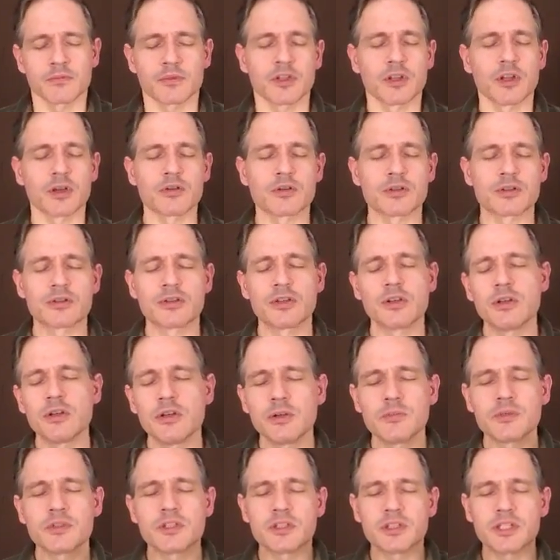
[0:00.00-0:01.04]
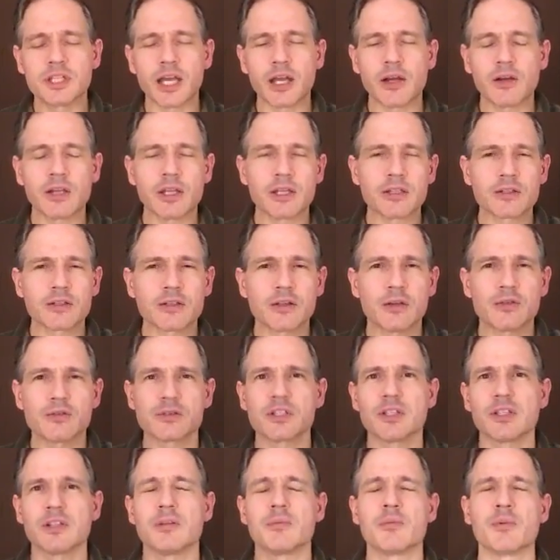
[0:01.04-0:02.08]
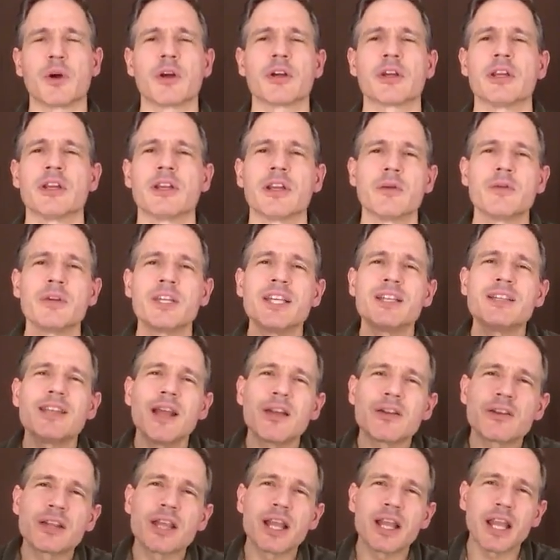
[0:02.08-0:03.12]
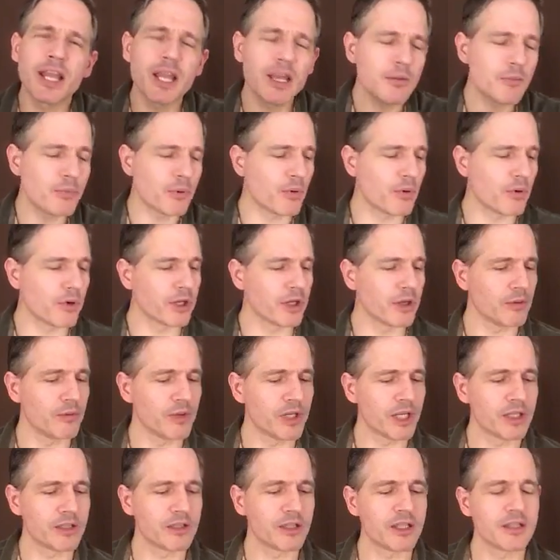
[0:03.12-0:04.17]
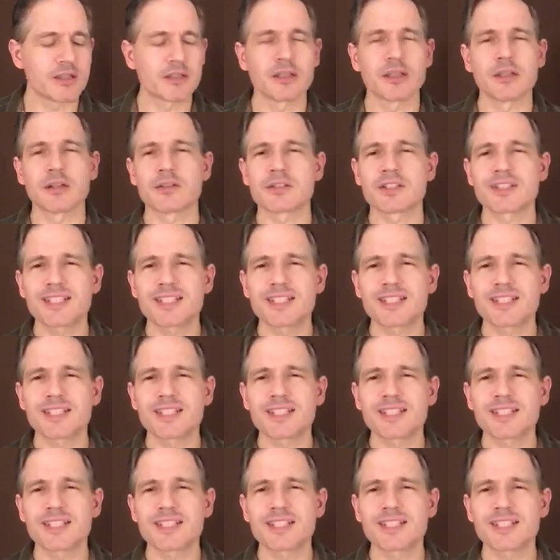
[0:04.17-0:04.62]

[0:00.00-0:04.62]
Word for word: to those tubes and down into those little bronchi. Now we get down to the end point and we get these little